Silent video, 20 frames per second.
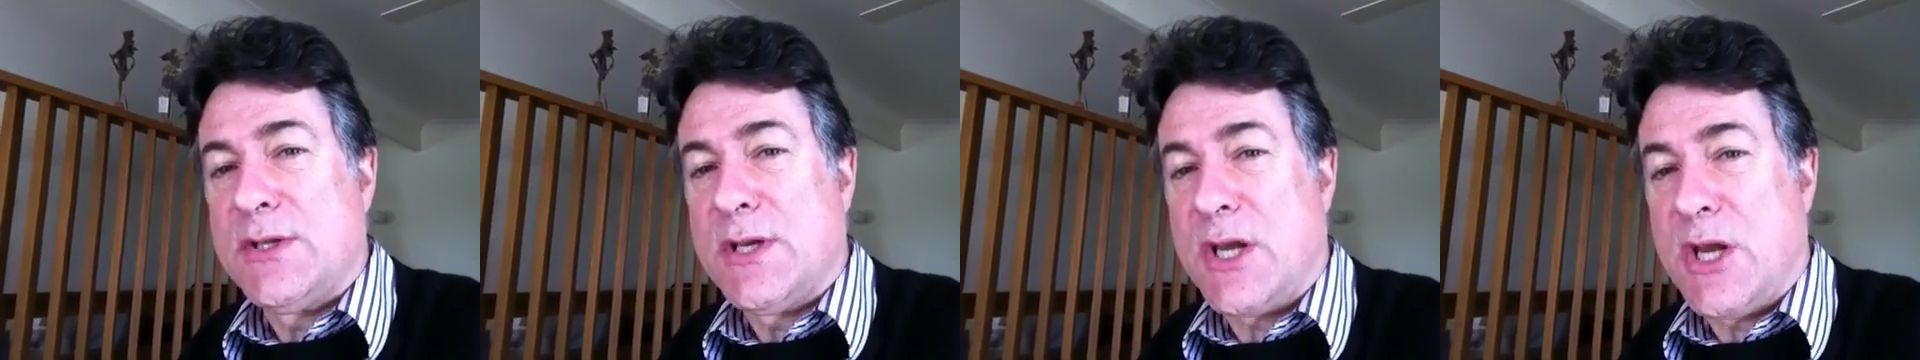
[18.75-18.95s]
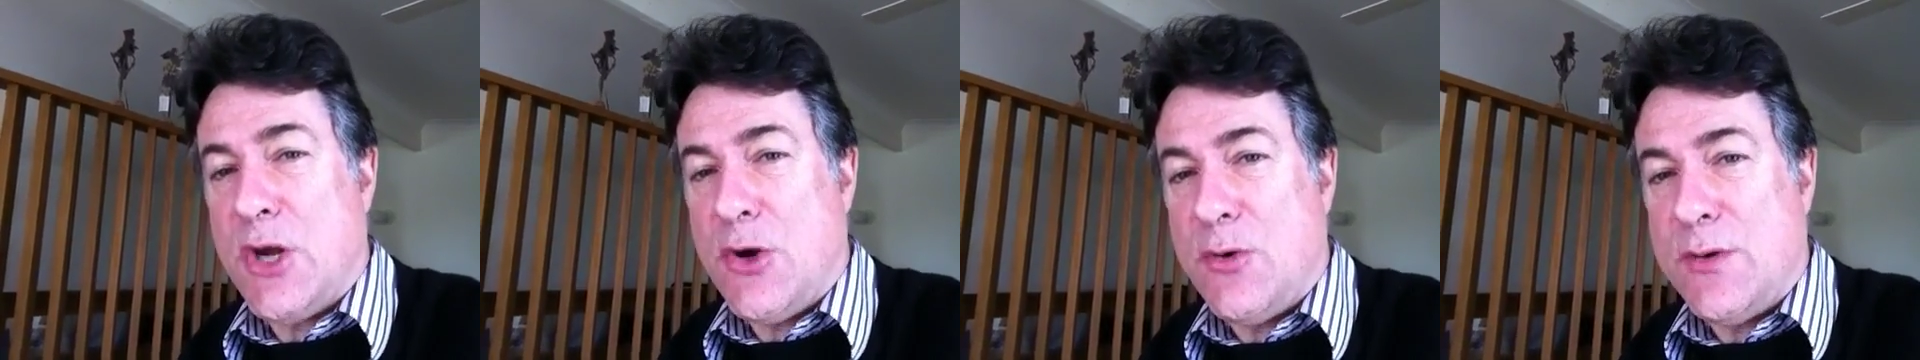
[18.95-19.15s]

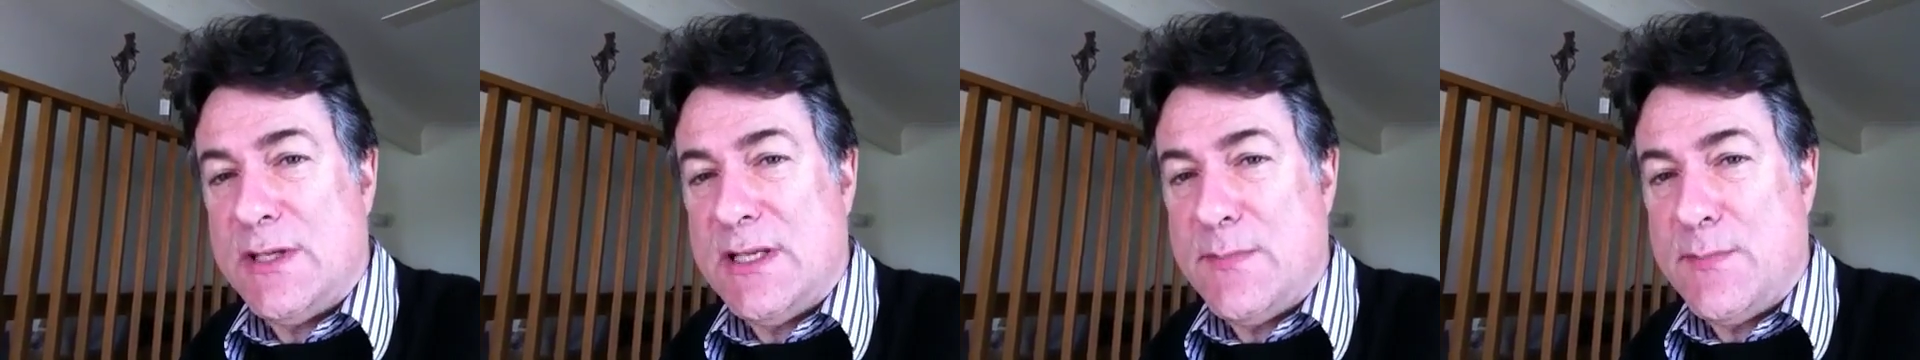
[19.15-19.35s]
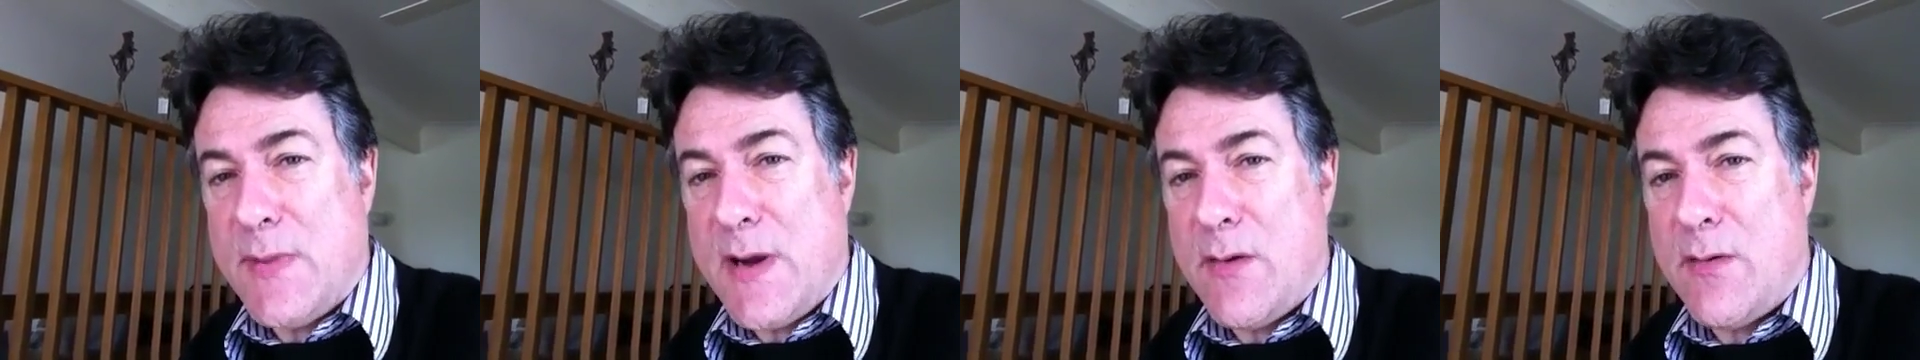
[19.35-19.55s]

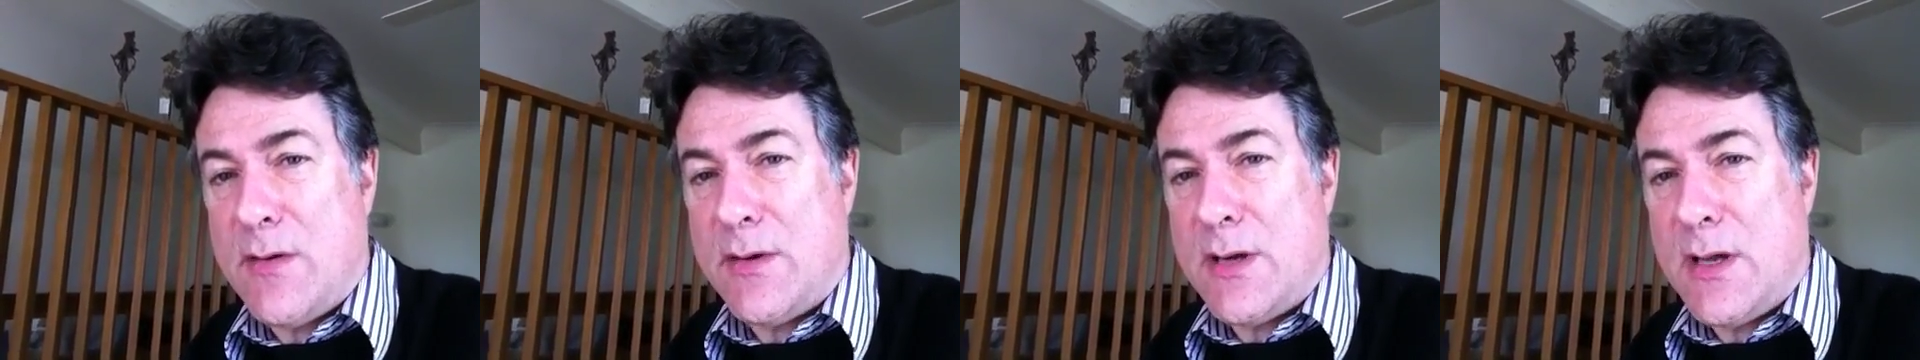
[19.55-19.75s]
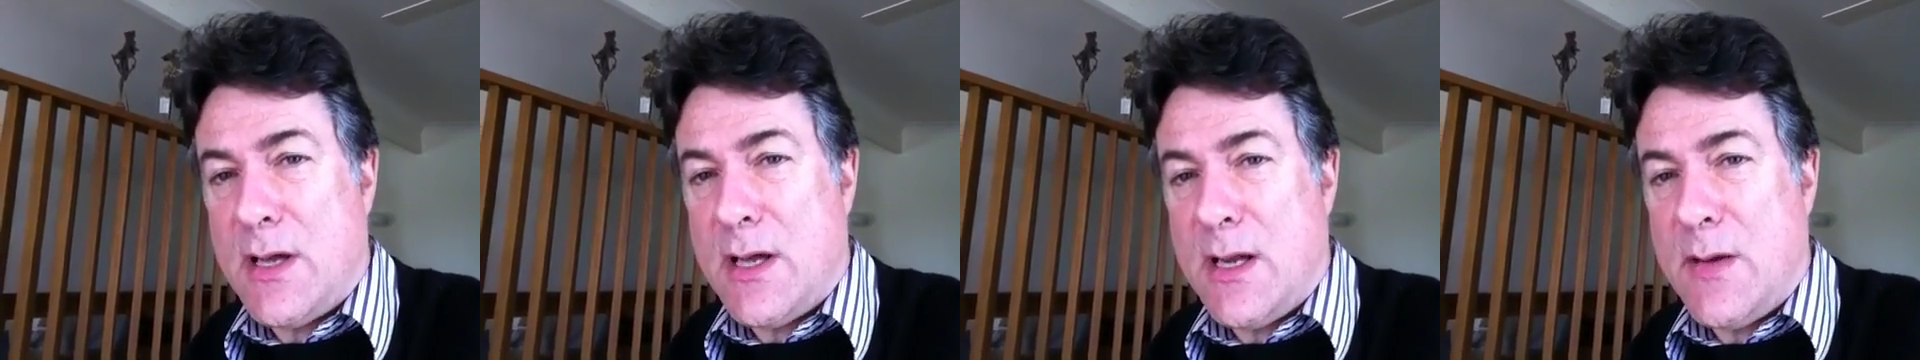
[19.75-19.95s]
security
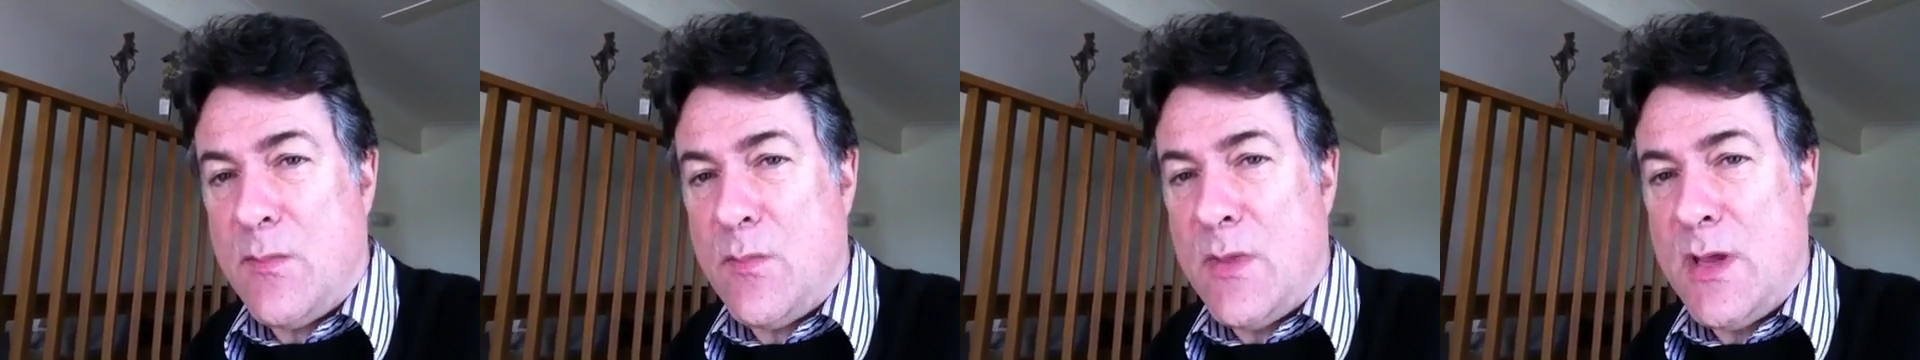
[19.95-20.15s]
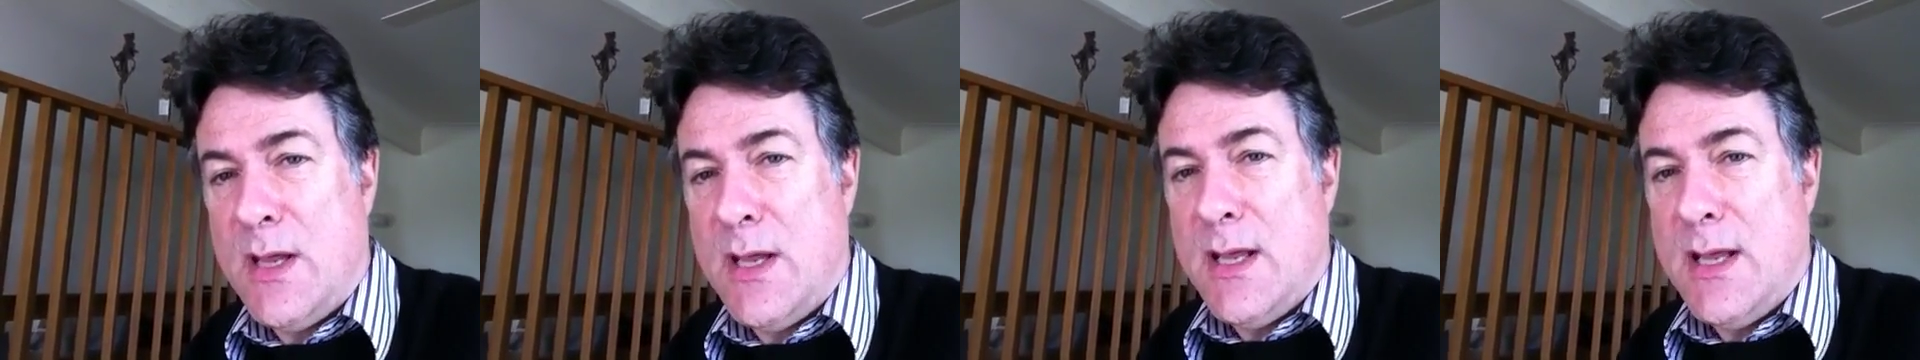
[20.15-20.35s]

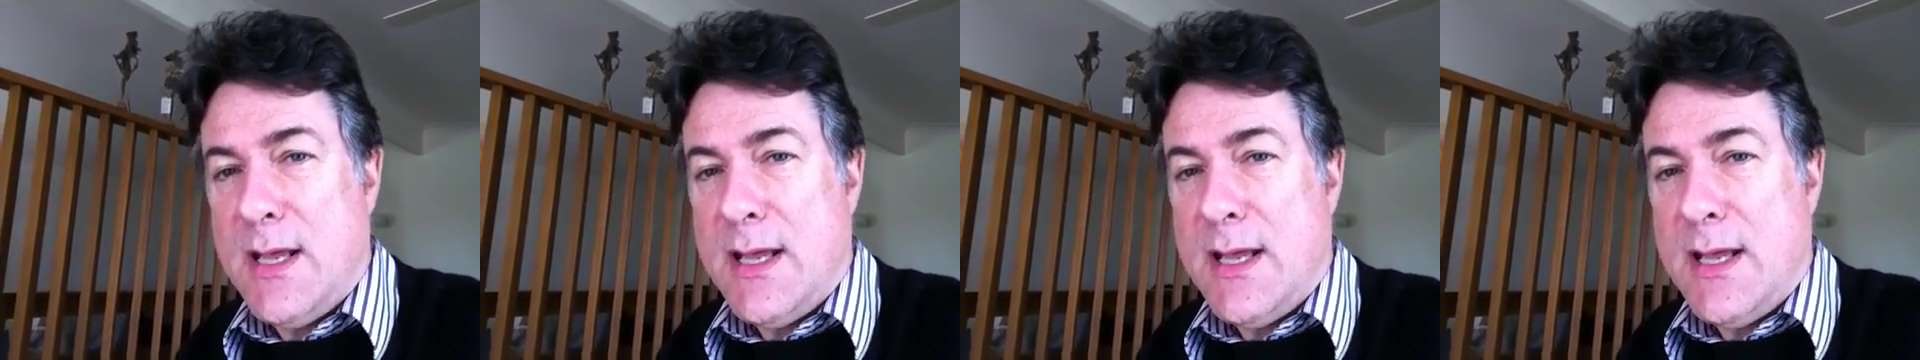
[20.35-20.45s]
paradigm